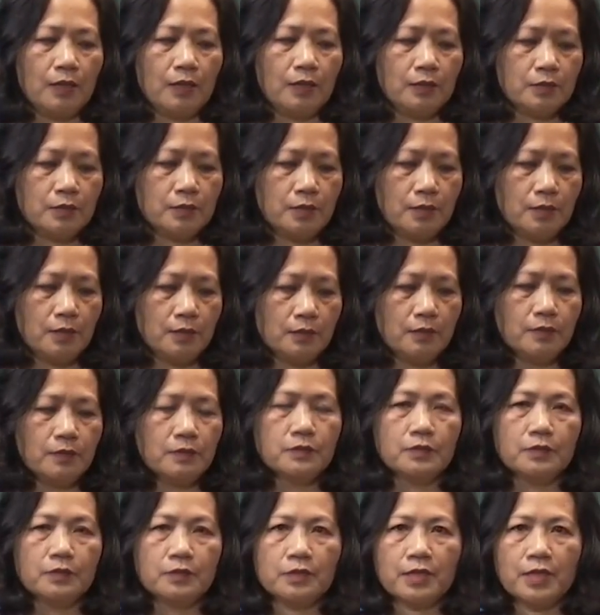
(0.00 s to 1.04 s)

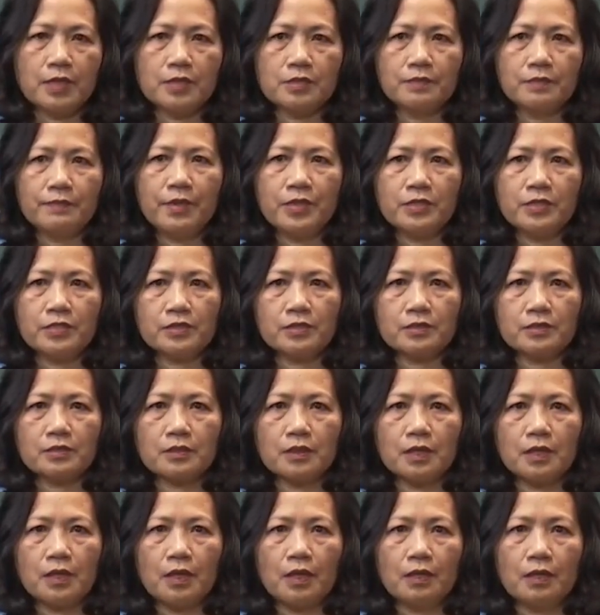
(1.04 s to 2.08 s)
So that's a basic
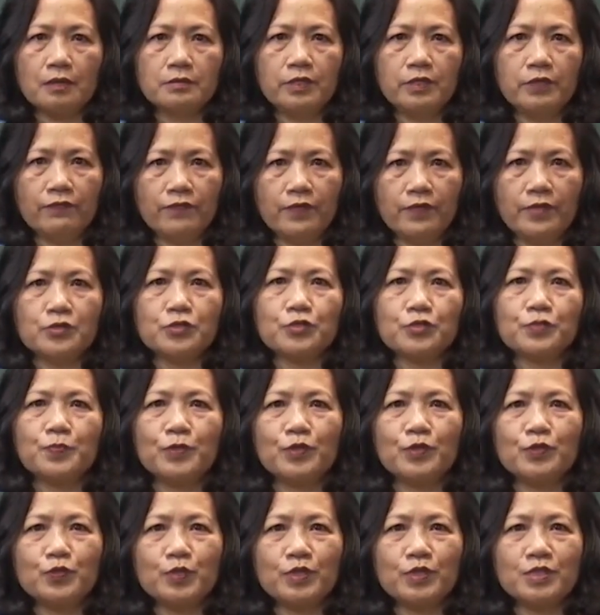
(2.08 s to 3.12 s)
difference
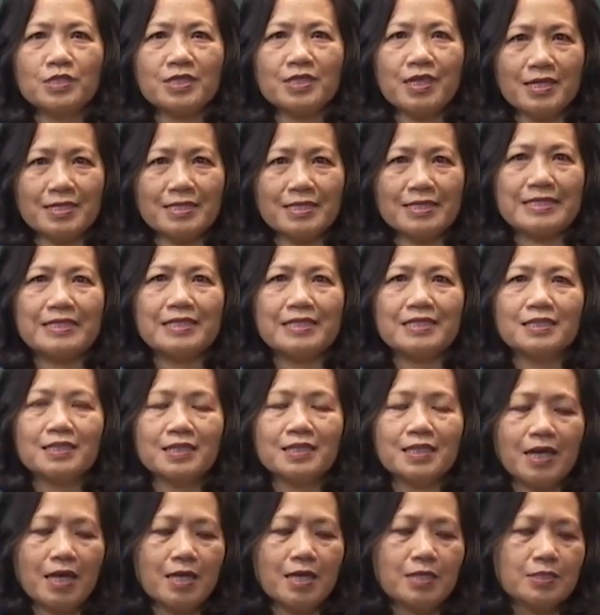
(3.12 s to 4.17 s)
between
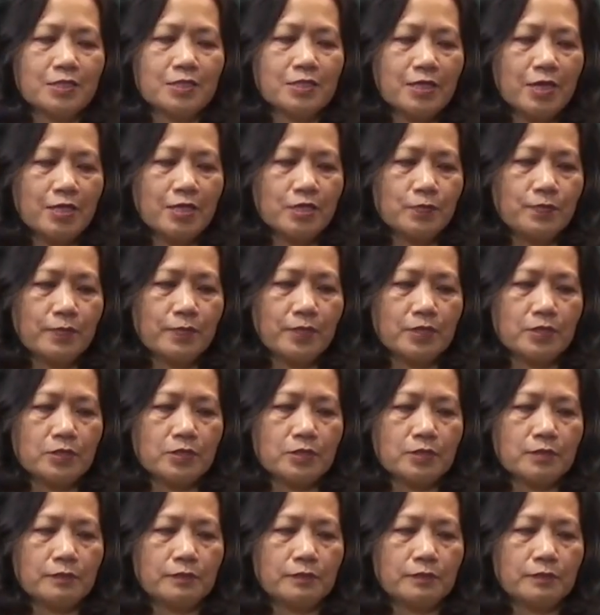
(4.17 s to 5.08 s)
testing and assessment.